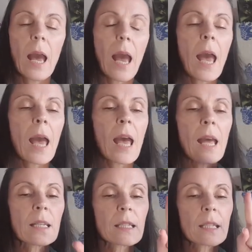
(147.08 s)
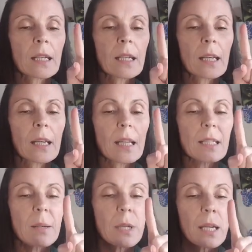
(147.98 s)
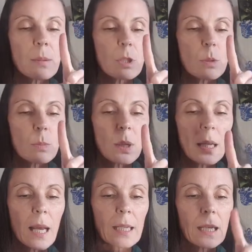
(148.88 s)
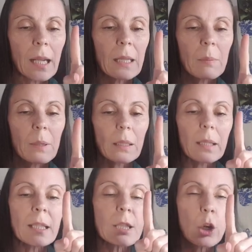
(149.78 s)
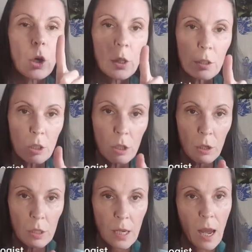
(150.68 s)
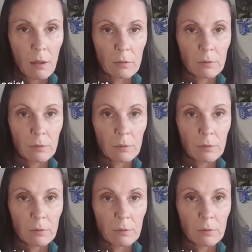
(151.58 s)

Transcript: and then somebody comes to pluck it in the middle, it's going to go down.